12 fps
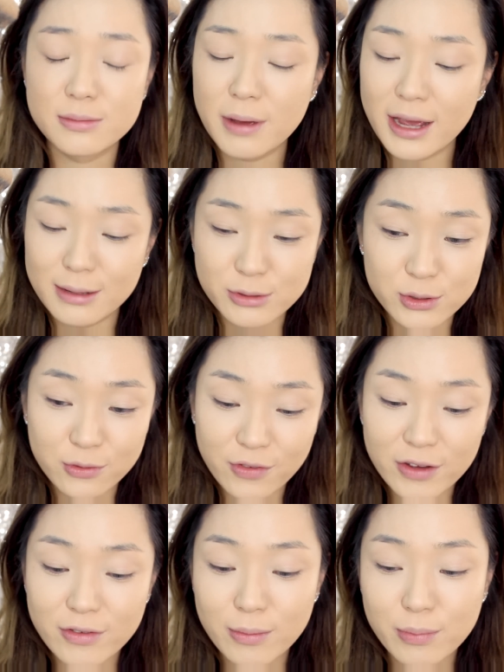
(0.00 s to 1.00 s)
is my absolute
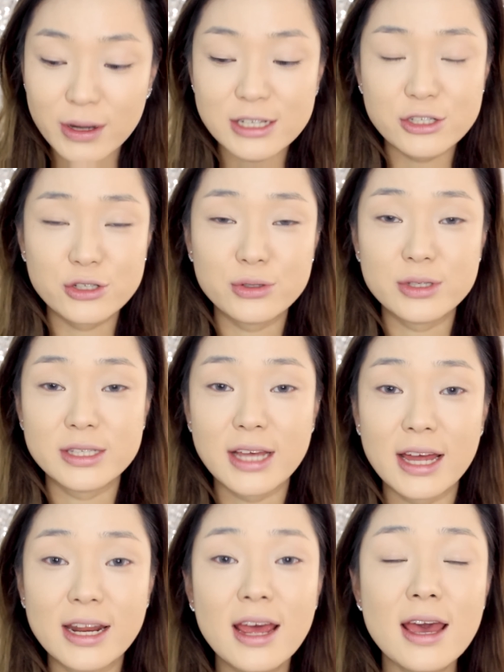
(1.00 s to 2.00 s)
favorite brush to
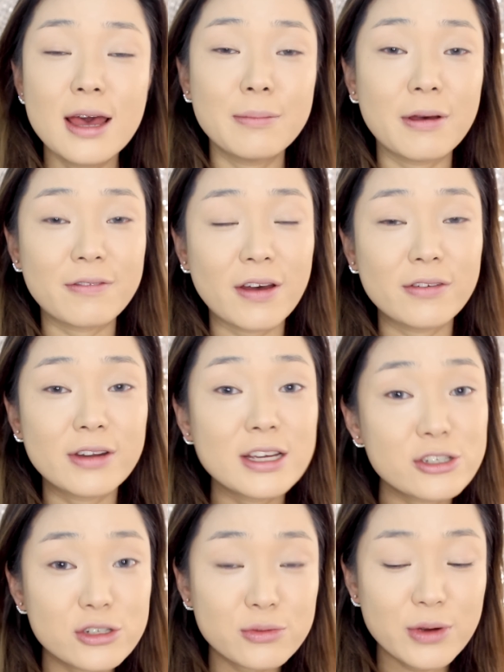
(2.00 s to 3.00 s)
set my
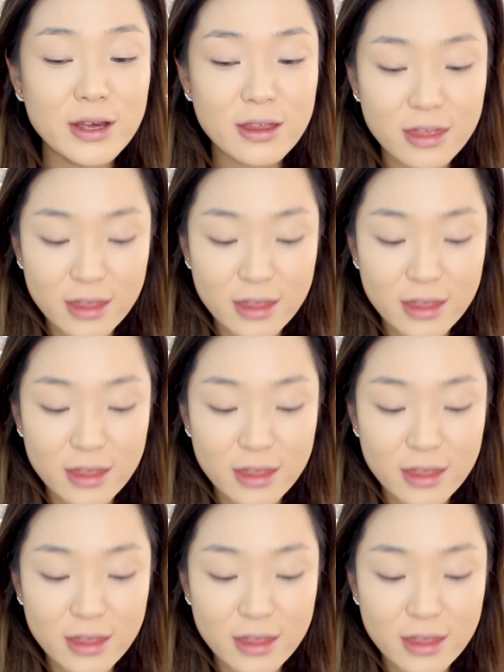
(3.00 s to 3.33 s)
foundation with.